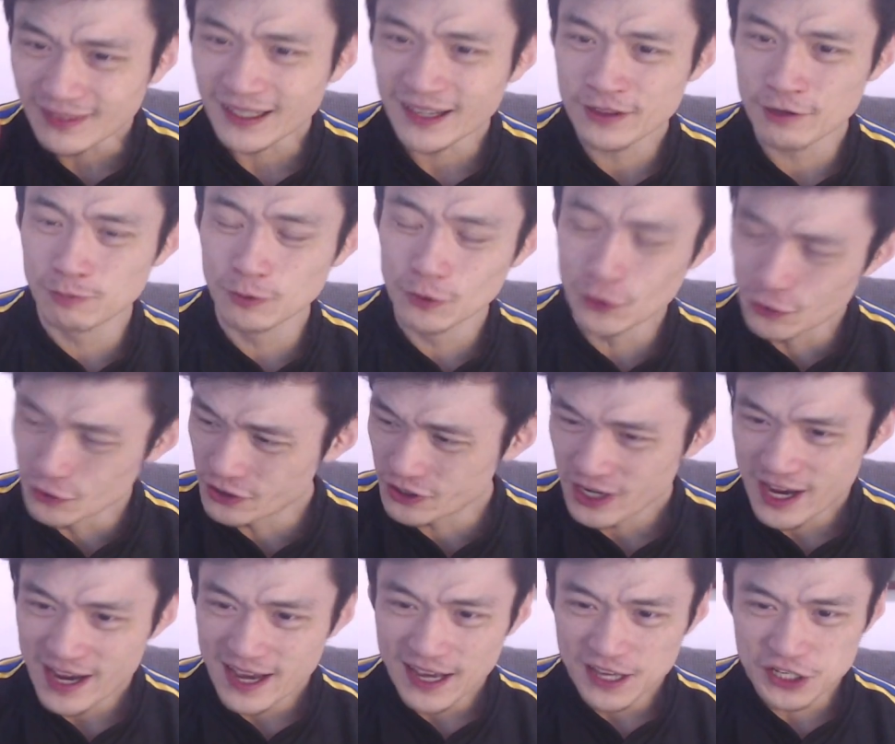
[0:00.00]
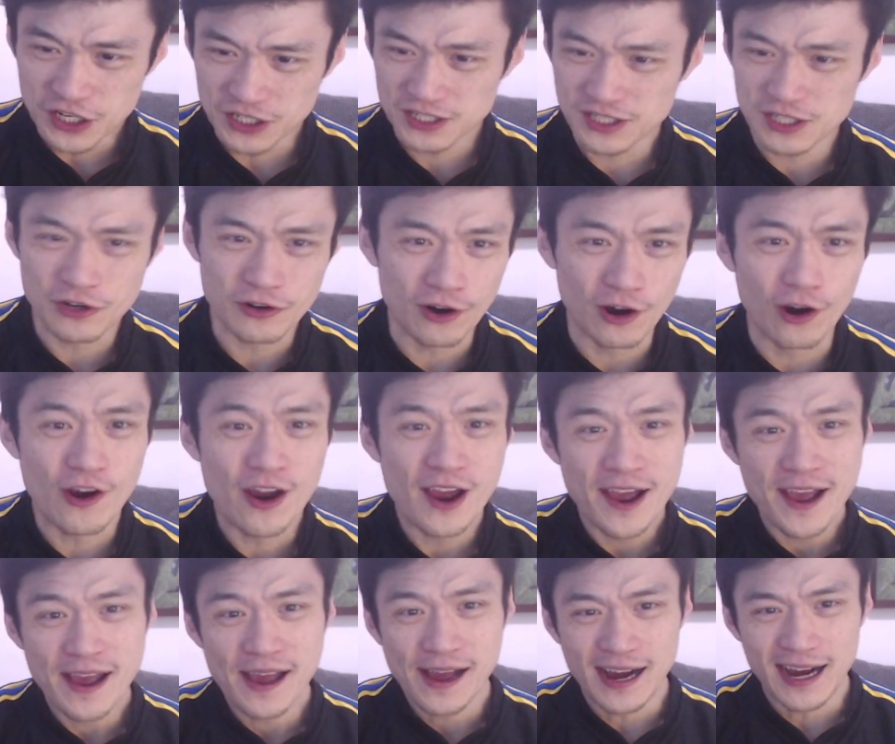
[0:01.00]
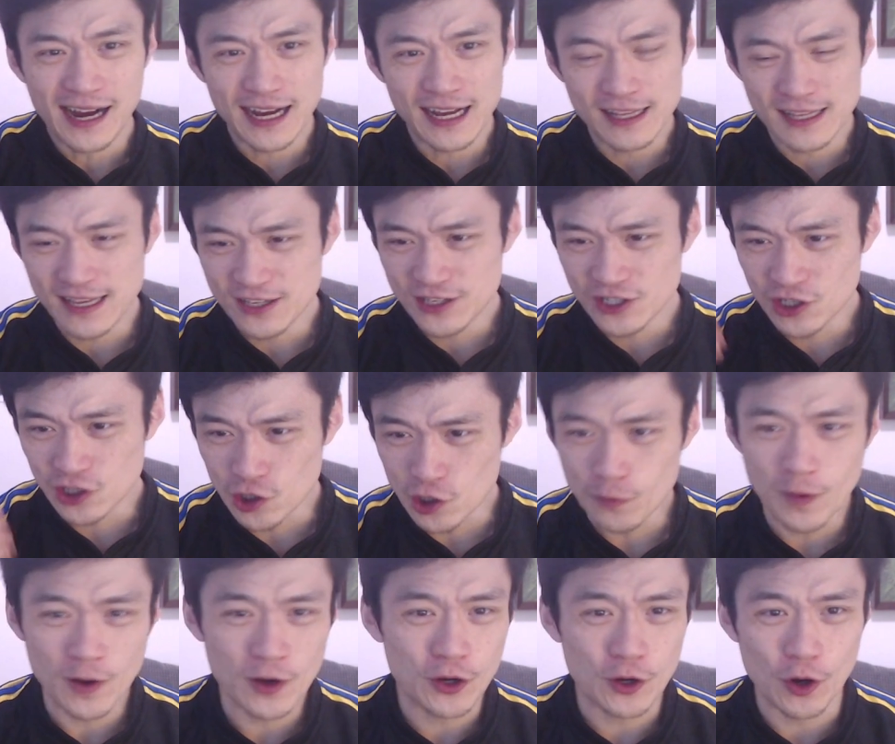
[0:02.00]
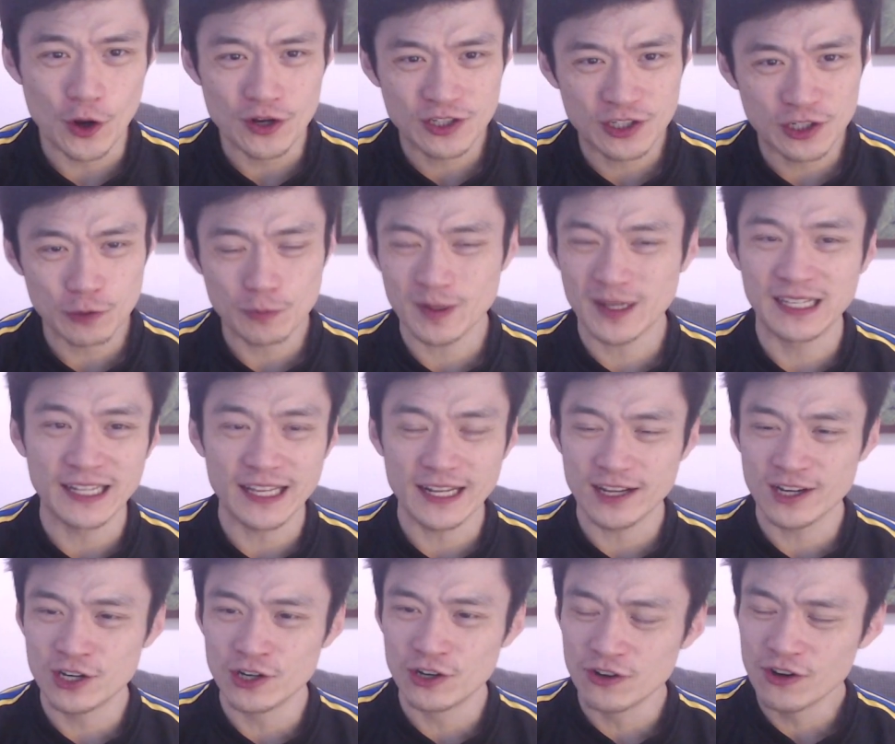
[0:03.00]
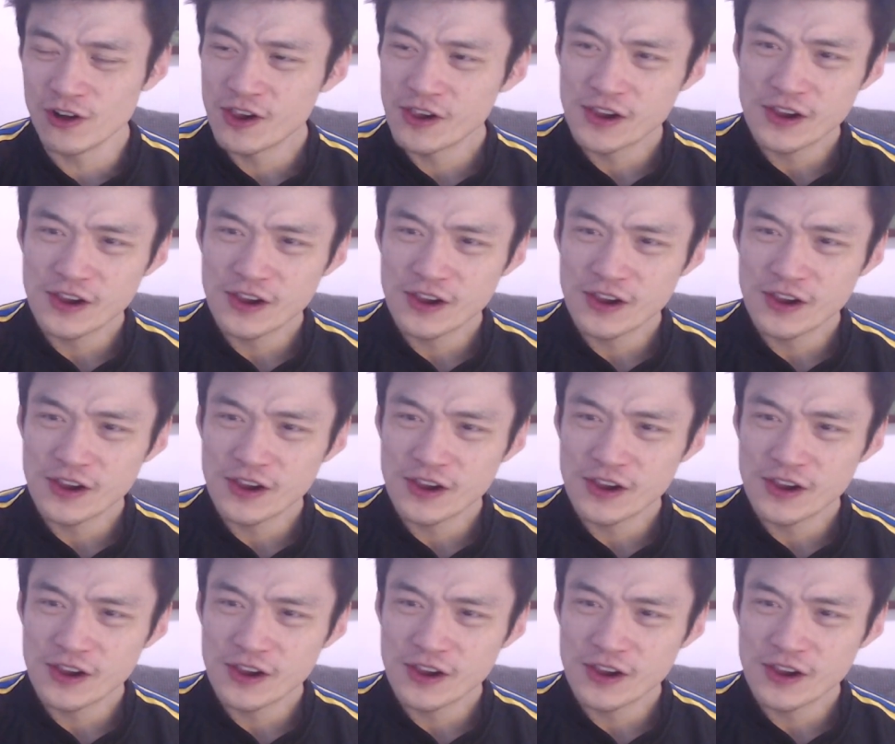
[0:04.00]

The Blues just, super good, super clinical.